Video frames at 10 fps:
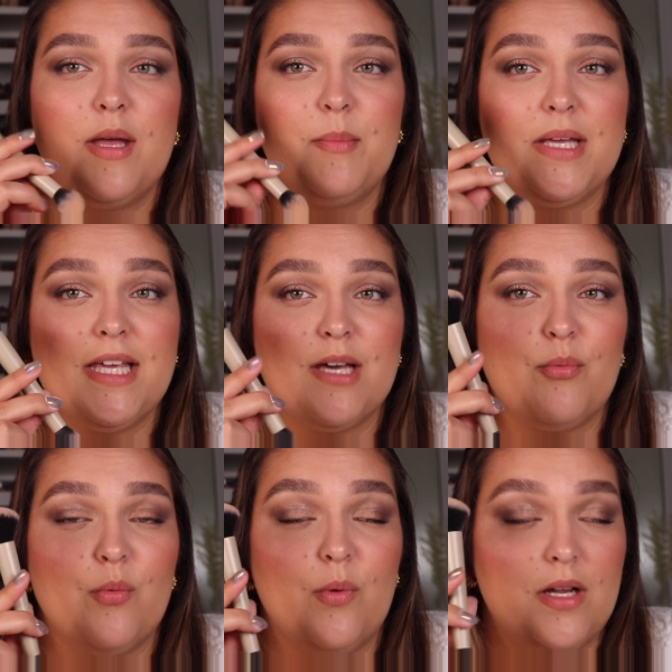picking
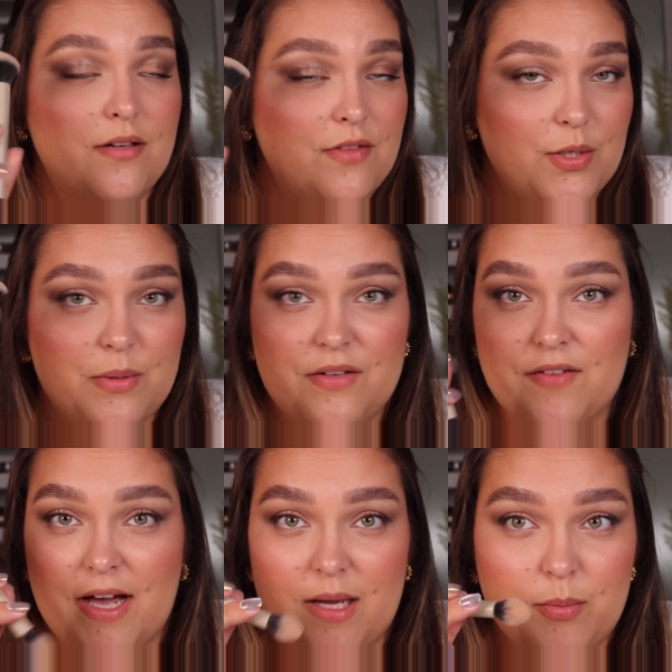up one of the Refy